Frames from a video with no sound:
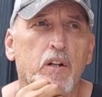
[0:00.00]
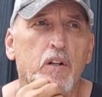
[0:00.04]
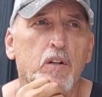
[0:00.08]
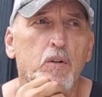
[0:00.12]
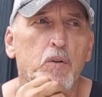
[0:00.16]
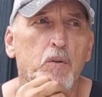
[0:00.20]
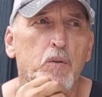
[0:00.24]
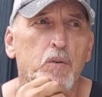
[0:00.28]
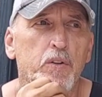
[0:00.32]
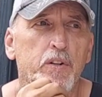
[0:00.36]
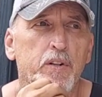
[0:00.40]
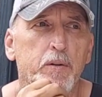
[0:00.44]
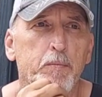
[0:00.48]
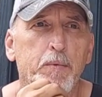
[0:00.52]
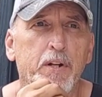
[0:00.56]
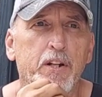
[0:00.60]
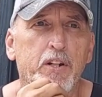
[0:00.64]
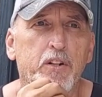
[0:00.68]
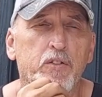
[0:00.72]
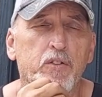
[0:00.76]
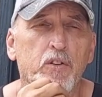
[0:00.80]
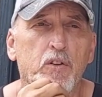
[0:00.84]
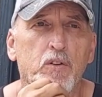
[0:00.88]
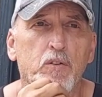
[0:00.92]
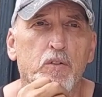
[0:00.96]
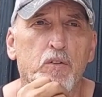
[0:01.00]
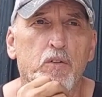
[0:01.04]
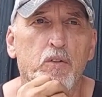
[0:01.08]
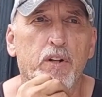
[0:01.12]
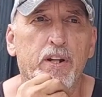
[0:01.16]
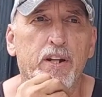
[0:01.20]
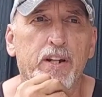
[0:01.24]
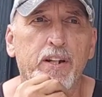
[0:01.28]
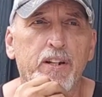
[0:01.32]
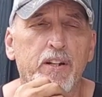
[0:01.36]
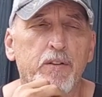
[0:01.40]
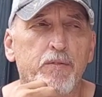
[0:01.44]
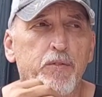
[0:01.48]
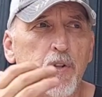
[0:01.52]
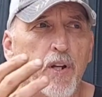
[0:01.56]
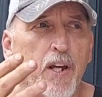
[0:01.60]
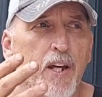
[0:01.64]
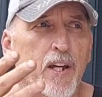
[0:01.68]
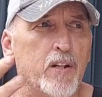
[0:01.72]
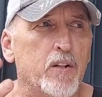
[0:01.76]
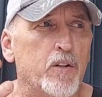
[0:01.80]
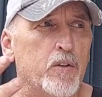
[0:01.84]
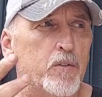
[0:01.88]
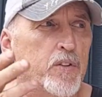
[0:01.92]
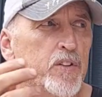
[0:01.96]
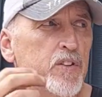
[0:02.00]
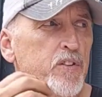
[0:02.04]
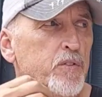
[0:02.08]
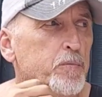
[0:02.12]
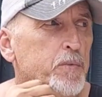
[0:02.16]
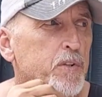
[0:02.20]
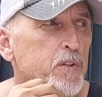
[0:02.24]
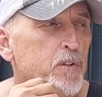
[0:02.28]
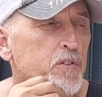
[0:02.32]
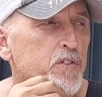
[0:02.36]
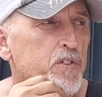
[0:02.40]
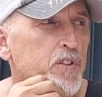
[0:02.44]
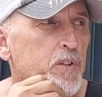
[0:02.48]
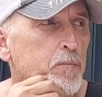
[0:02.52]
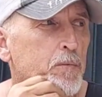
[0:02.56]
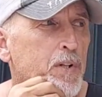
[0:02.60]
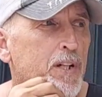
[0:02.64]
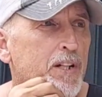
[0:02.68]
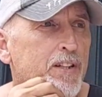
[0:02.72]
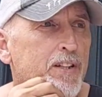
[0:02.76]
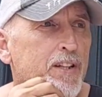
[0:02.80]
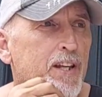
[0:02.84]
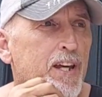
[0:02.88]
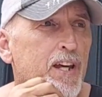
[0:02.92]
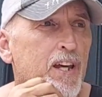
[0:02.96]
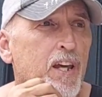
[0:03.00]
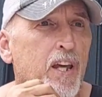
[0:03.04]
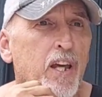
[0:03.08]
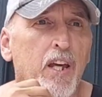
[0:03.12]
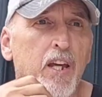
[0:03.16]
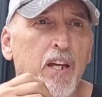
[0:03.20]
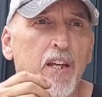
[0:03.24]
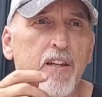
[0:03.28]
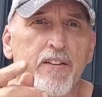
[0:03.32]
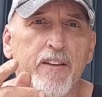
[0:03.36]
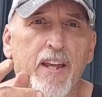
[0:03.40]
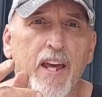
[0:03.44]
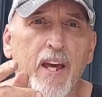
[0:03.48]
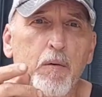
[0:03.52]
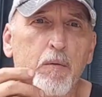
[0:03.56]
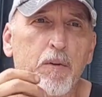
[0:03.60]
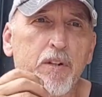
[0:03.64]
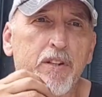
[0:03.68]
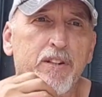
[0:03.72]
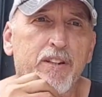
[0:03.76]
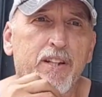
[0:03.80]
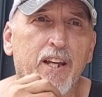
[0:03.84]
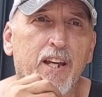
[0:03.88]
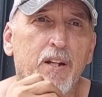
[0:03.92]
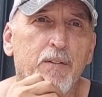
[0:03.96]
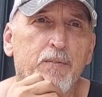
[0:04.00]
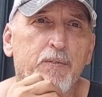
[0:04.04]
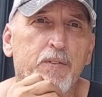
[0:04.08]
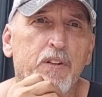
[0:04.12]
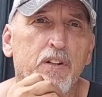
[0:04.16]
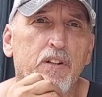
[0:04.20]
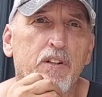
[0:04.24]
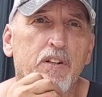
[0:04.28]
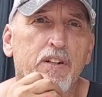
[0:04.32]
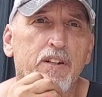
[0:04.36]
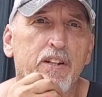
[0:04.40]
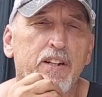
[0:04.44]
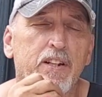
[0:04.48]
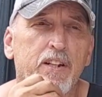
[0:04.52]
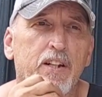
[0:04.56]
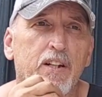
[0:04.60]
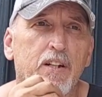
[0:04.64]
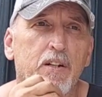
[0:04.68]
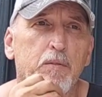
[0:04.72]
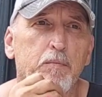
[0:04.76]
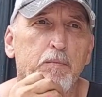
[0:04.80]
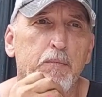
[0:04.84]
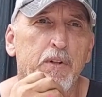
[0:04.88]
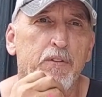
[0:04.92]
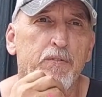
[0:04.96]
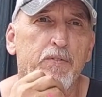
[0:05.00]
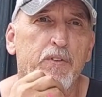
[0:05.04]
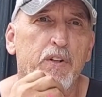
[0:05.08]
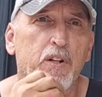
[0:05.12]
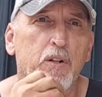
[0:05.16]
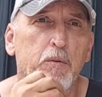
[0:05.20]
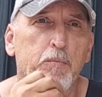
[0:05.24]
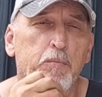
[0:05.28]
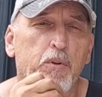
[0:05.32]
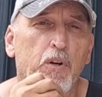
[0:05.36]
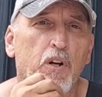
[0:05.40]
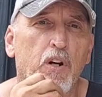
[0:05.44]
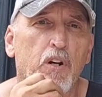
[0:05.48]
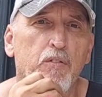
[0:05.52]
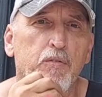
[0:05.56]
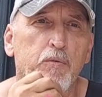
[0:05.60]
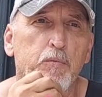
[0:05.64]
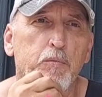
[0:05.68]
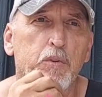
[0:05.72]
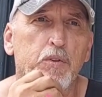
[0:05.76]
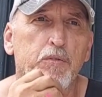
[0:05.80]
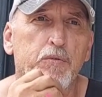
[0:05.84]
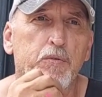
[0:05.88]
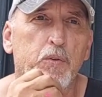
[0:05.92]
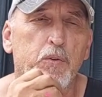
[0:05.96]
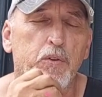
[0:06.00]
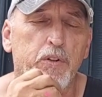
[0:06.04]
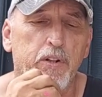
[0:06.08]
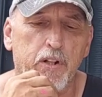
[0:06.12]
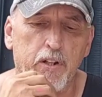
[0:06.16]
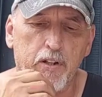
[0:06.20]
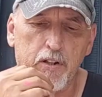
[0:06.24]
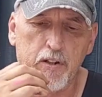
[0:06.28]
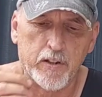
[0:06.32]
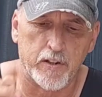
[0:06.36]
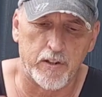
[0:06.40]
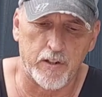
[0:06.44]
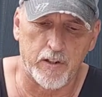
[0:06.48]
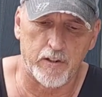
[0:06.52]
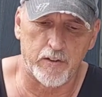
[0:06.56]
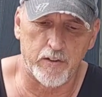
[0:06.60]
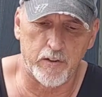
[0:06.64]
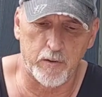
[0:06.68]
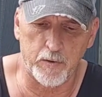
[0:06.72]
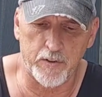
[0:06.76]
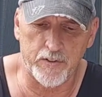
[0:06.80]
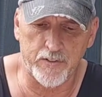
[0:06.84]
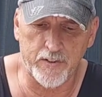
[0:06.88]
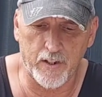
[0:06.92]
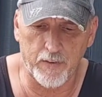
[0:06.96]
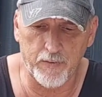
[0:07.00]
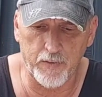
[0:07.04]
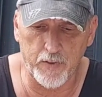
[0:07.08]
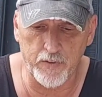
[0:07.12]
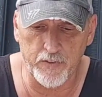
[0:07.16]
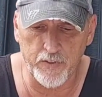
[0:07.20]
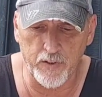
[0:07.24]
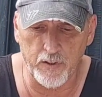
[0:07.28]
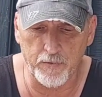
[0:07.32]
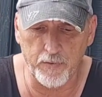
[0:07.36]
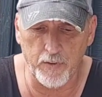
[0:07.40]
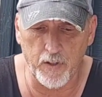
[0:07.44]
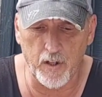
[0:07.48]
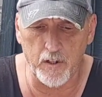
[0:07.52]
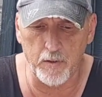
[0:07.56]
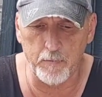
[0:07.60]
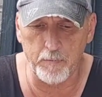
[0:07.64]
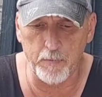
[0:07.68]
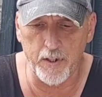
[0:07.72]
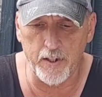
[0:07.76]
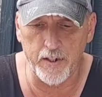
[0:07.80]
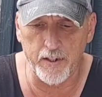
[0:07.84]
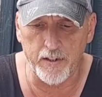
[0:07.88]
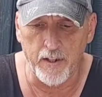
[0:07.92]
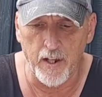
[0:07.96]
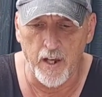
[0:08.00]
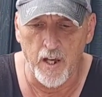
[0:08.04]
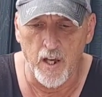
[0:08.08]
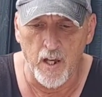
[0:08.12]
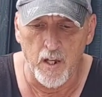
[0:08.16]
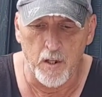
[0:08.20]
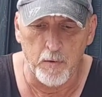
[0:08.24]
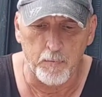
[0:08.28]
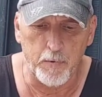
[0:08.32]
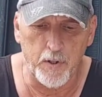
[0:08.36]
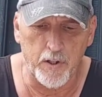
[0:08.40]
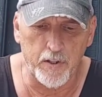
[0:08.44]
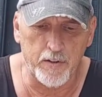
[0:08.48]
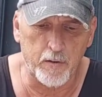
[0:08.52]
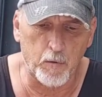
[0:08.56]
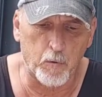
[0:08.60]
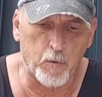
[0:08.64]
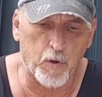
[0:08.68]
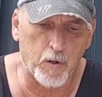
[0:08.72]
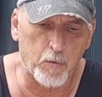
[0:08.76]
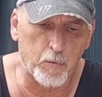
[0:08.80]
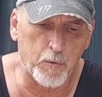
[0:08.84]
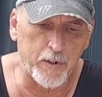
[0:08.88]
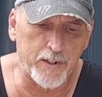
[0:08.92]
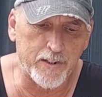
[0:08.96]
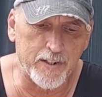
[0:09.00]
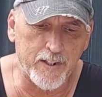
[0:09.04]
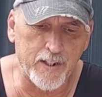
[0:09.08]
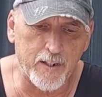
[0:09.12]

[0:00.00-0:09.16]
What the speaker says: corn and make your own grain, if you had a grist mill or something like that, that would definitely be very profitable for you. You would save yourself a lot of money. But what we